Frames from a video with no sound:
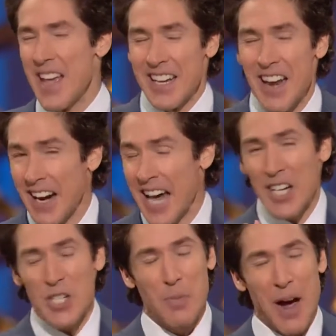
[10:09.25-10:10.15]
Not out
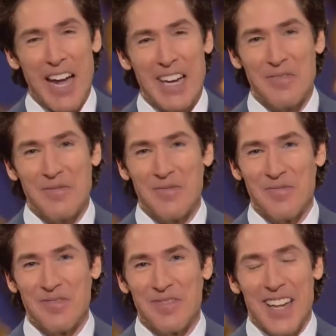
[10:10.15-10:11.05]
of spite,
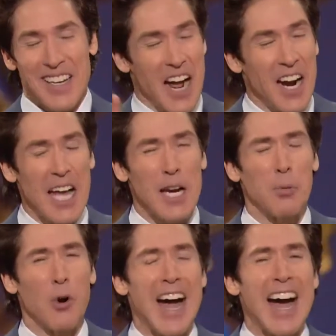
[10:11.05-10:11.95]
not out of
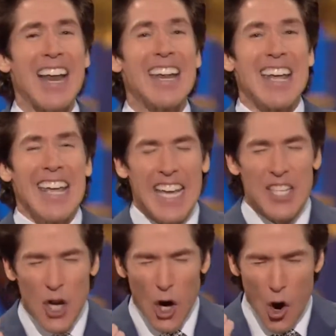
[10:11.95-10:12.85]
pride.
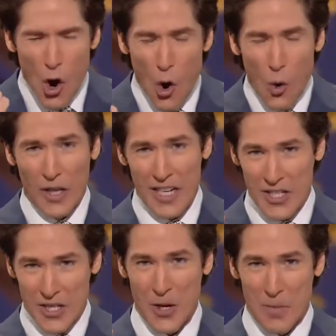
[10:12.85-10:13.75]
It's a holy
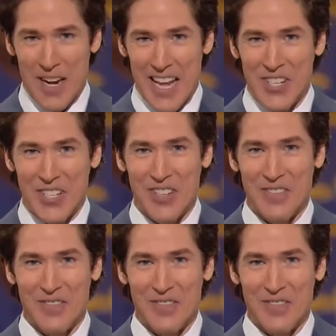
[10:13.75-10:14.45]
determination.